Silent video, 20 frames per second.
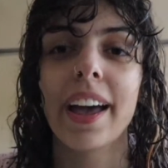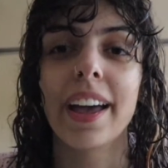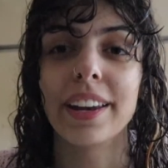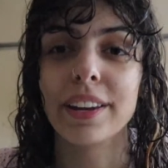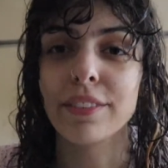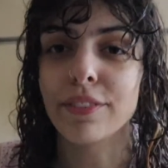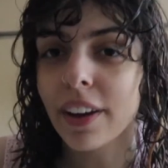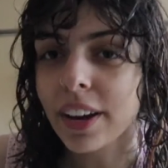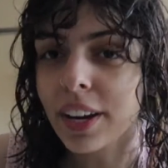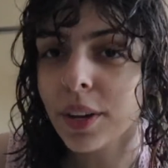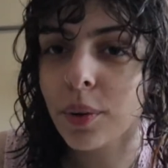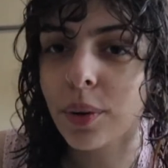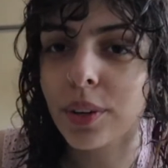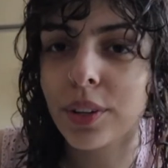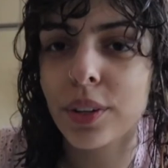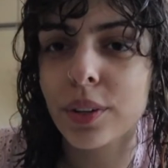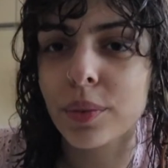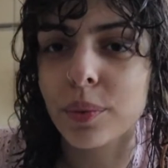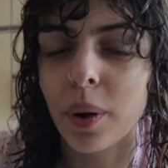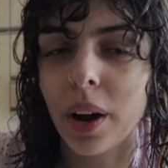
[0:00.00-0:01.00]
and if
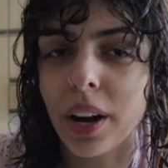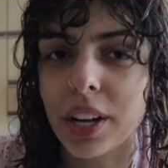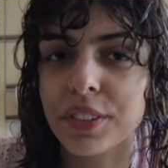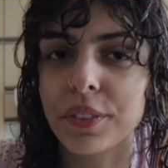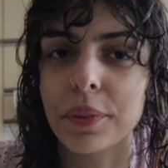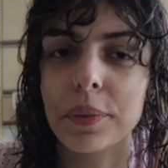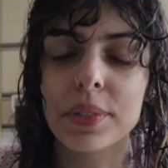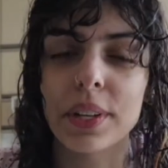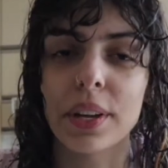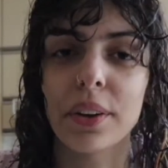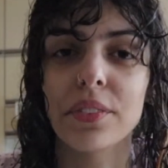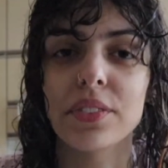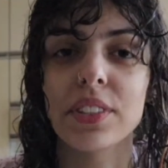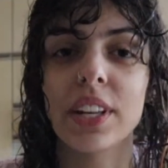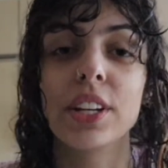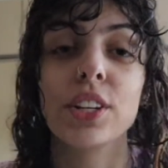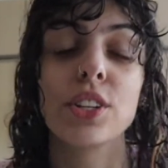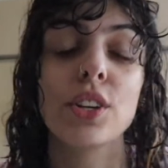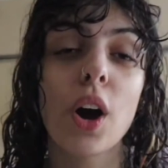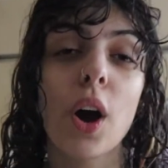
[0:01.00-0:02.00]
anyone who works for themselves,
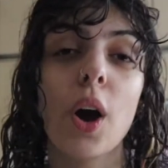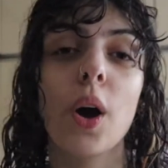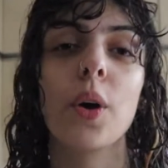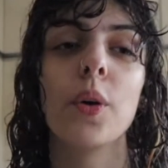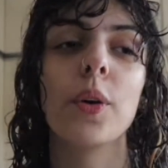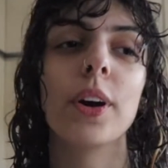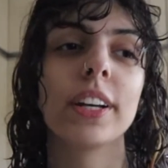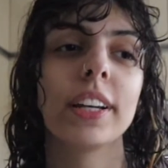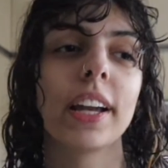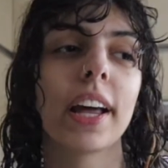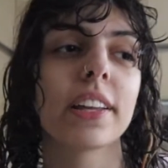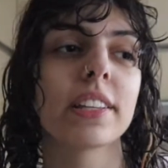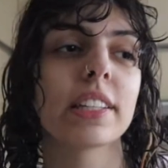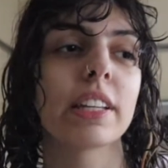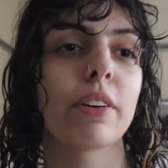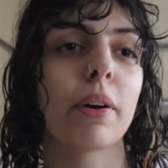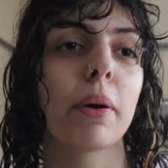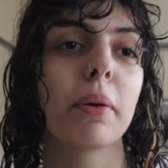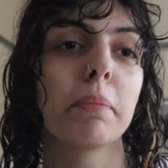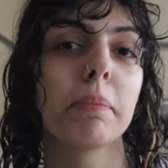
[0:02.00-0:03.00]
they know, unless
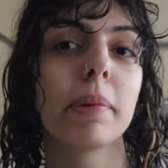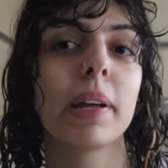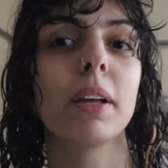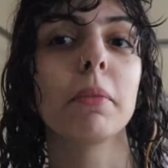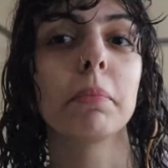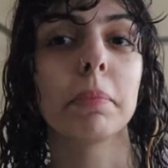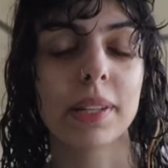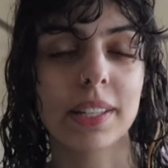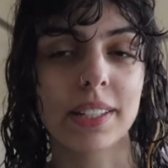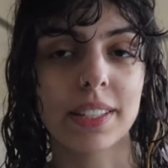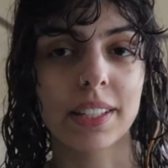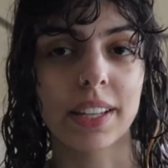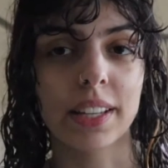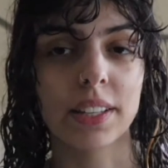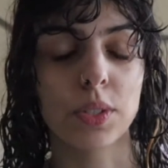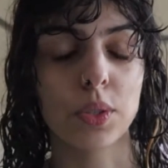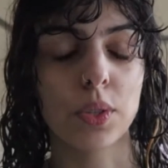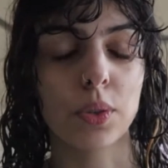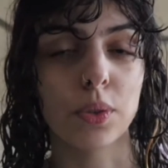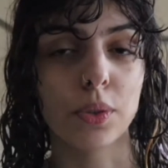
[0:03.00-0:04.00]
they're a big
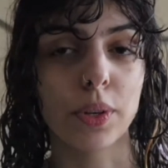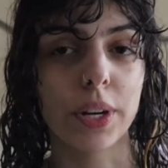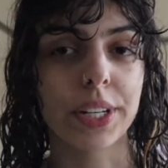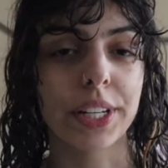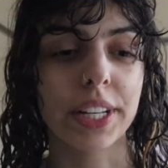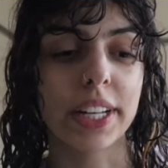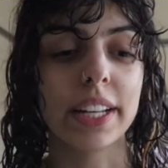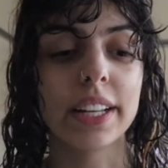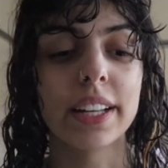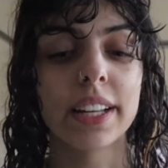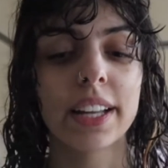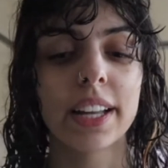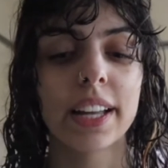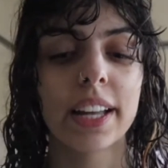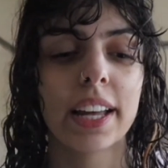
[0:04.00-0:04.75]
business already,